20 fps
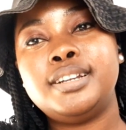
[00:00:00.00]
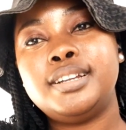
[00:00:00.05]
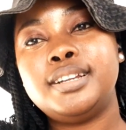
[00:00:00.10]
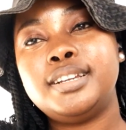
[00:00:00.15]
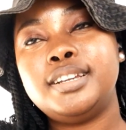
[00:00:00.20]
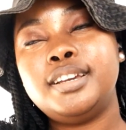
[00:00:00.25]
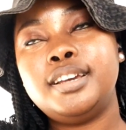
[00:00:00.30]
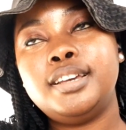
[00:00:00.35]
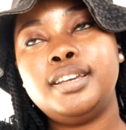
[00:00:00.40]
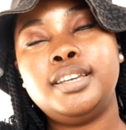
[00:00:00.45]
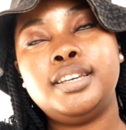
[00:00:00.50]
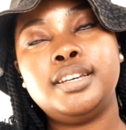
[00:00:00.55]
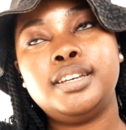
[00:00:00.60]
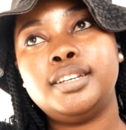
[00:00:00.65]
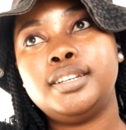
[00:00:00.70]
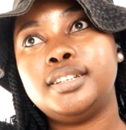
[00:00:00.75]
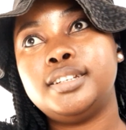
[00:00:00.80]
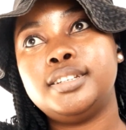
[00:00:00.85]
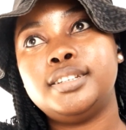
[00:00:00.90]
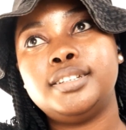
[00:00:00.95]
yeah,
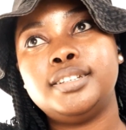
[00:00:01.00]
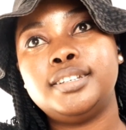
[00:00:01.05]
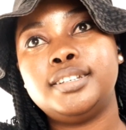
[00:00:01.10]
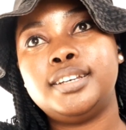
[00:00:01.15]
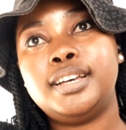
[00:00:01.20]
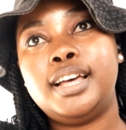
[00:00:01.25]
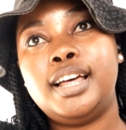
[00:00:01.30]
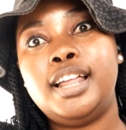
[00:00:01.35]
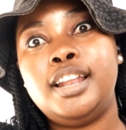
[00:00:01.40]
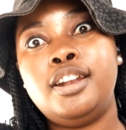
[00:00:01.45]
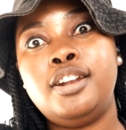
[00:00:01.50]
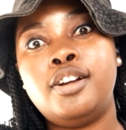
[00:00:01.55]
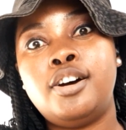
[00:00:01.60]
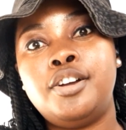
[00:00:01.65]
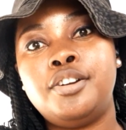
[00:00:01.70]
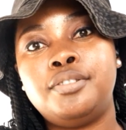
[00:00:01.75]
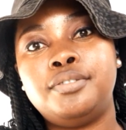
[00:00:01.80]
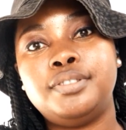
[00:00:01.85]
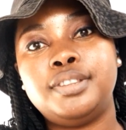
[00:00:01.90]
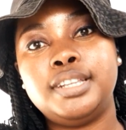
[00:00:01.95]
a
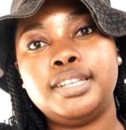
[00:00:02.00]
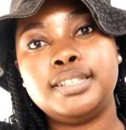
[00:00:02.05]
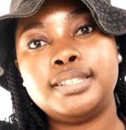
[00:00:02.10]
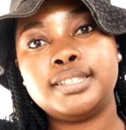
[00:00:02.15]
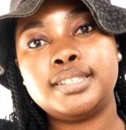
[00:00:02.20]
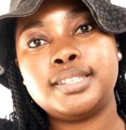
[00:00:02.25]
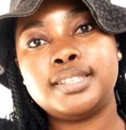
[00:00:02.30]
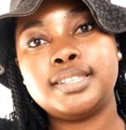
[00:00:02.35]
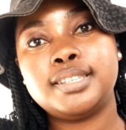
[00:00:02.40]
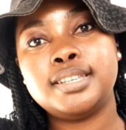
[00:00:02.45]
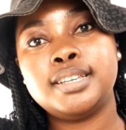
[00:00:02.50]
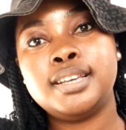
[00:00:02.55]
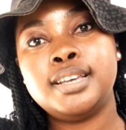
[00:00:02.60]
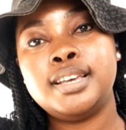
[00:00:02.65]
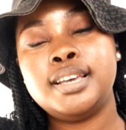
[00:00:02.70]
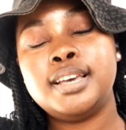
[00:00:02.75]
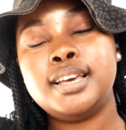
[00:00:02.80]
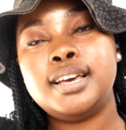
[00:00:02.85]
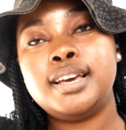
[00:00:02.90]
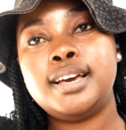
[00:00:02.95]
lot of things.
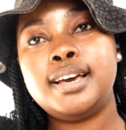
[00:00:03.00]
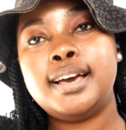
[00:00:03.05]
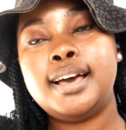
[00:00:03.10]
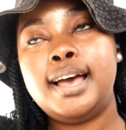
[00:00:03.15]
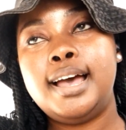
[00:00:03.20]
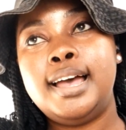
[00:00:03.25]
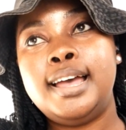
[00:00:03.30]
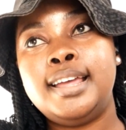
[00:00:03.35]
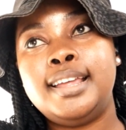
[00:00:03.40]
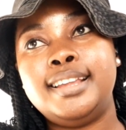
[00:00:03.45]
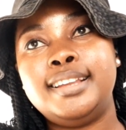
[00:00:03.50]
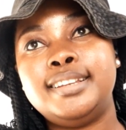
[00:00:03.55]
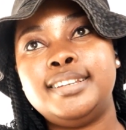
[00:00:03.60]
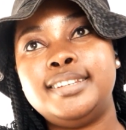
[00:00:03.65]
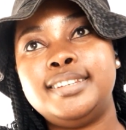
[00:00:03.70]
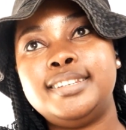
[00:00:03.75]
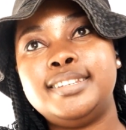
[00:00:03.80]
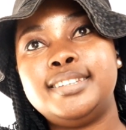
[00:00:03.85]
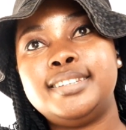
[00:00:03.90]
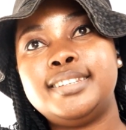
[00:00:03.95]

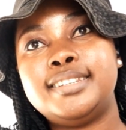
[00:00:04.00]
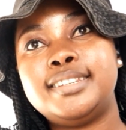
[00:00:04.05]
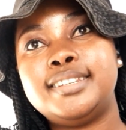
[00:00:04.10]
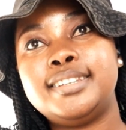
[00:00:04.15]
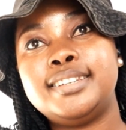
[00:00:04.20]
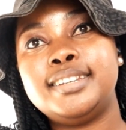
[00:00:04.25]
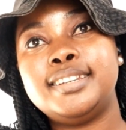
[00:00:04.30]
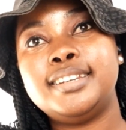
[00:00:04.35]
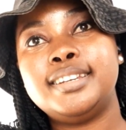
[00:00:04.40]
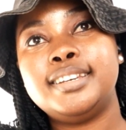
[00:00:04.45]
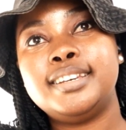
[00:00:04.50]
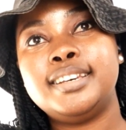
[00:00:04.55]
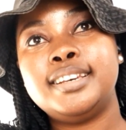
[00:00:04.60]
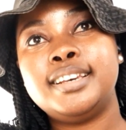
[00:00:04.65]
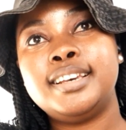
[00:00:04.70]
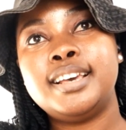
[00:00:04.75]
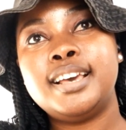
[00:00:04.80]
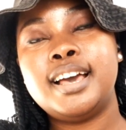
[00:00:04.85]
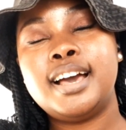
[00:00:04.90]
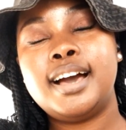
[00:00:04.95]
And
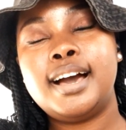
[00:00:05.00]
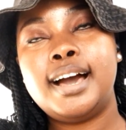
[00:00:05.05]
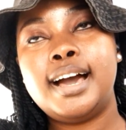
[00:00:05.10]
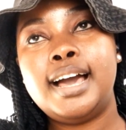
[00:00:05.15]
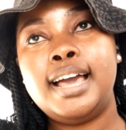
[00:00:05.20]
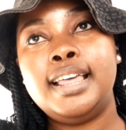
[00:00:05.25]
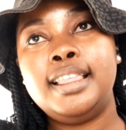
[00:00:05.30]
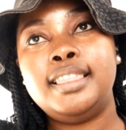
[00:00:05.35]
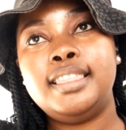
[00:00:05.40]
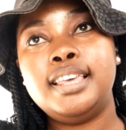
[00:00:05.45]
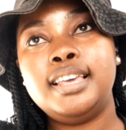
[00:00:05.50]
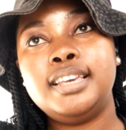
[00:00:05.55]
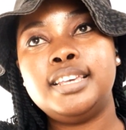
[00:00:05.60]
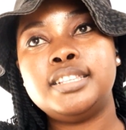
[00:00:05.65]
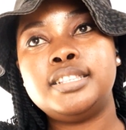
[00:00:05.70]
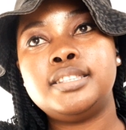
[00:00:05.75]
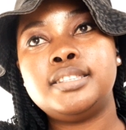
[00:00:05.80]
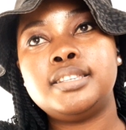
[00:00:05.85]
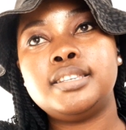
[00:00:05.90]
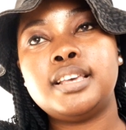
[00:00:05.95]
I think
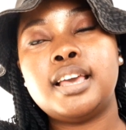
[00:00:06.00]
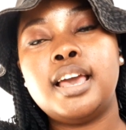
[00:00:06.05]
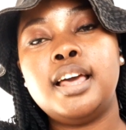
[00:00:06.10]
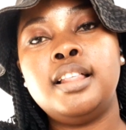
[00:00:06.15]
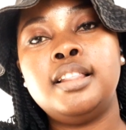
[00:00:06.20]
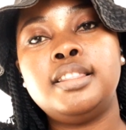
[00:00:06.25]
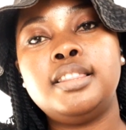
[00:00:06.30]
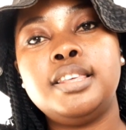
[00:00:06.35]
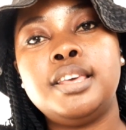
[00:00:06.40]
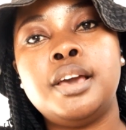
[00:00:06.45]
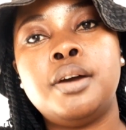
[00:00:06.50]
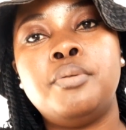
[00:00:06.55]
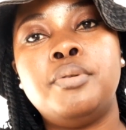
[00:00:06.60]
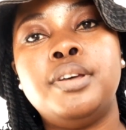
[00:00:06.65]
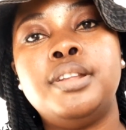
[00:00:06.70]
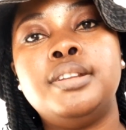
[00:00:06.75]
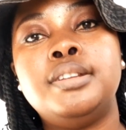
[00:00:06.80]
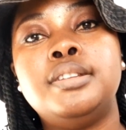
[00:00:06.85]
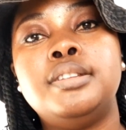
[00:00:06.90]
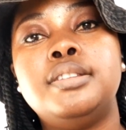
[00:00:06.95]
it's healthier
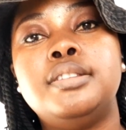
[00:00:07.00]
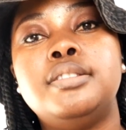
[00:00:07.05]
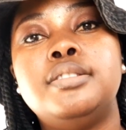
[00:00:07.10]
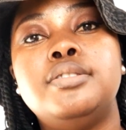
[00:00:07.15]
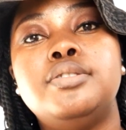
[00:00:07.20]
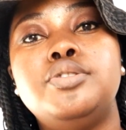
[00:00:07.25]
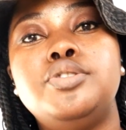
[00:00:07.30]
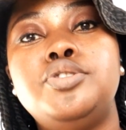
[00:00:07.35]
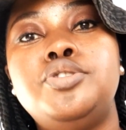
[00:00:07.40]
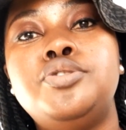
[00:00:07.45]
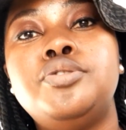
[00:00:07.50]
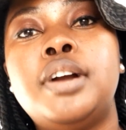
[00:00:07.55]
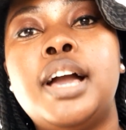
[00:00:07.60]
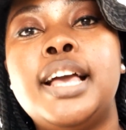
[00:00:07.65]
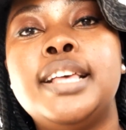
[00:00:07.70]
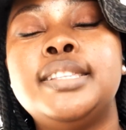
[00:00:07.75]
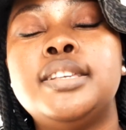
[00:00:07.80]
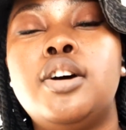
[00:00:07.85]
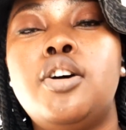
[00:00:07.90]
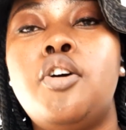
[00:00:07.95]
when you
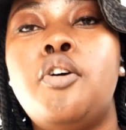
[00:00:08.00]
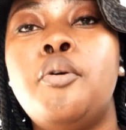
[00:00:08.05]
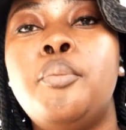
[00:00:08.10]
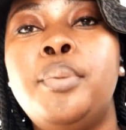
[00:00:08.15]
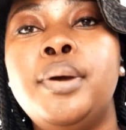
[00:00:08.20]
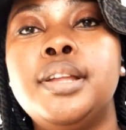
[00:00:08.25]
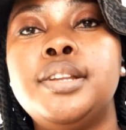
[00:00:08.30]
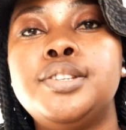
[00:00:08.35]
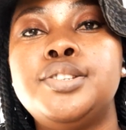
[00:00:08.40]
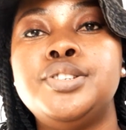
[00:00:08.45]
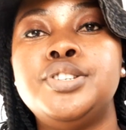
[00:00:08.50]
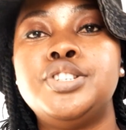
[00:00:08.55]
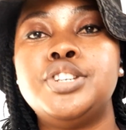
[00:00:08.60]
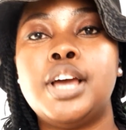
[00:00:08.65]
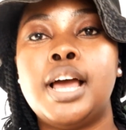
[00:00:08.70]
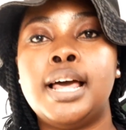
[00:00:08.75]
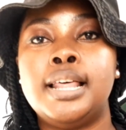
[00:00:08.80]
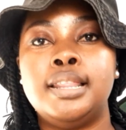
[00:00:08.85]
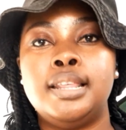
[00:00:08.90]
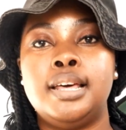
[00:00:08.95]
guys are open to each
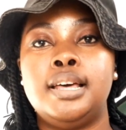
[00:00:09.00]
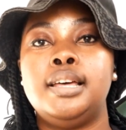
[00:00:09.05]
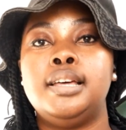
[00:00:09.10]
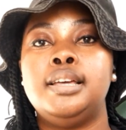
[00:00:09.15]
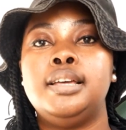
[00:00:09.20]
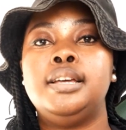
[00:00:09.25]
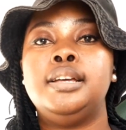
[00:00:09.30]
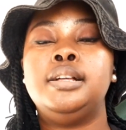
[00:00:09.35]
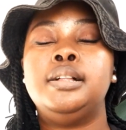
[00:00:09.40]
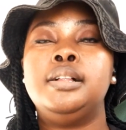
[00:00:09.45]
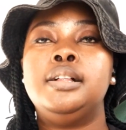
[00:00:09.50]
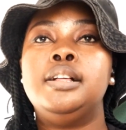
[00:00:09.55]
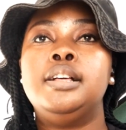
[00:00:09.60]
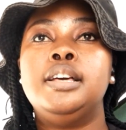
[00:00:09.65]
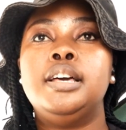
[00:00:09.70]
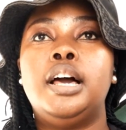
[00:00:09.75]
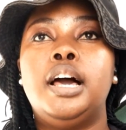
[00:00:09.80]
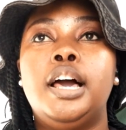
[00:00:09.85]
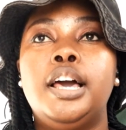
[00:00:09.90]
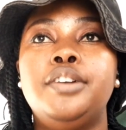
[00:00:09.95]
other.
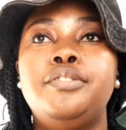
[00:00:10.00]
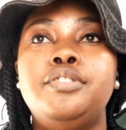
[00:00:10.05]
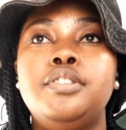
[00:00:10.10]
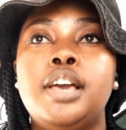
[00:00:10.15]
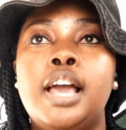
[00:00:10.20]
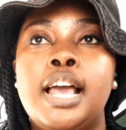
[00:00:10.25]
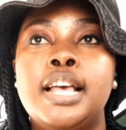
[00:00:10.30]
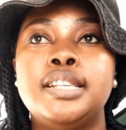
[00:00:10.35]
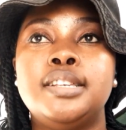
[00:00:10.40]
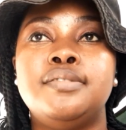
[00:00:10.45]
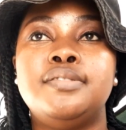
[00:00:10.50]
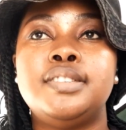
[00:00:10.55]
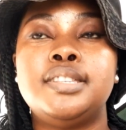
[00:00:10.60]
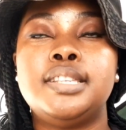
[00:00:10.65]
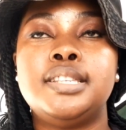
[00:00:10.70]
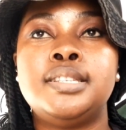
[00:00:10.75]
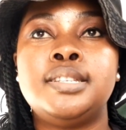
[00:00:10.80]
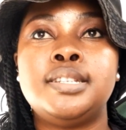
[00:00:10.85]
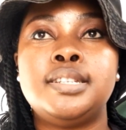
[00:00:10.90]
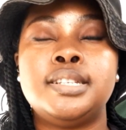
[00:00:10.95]
If you guys have
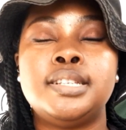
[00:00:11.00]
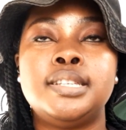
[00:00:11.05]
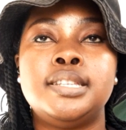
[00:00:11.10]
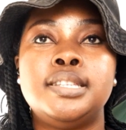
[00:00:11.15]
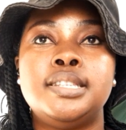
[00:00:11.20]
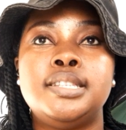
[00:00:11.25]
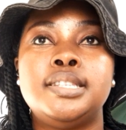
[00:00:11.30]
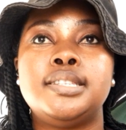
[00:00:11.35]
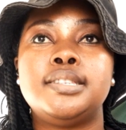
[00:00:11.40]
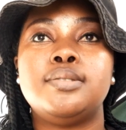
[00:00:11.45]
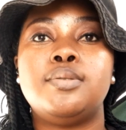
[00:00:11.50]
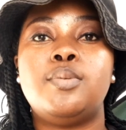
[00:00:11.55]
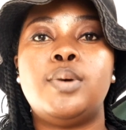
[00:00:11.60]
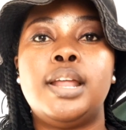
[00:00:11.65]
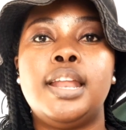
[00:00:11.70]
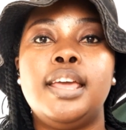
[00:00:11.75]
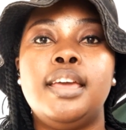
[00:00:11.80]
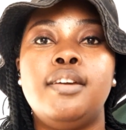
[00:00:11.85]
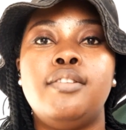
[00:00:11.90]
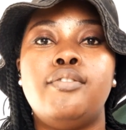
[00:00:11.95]
sisters,
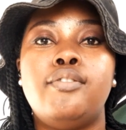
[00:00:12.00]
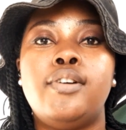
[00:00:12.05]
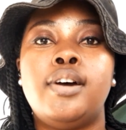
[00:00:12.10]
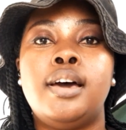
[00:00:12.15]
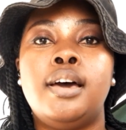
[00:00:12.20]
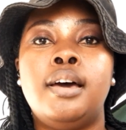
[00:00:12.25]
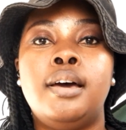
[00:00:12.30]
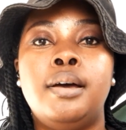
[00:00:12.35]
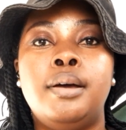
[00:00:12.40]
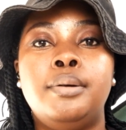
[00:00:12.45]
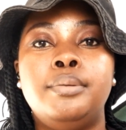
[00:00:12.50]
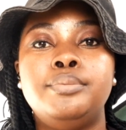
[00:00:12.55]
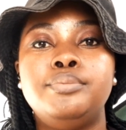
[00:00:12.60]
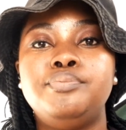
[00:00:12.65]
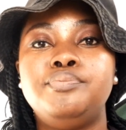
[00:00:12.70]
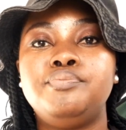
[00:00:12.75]
whatever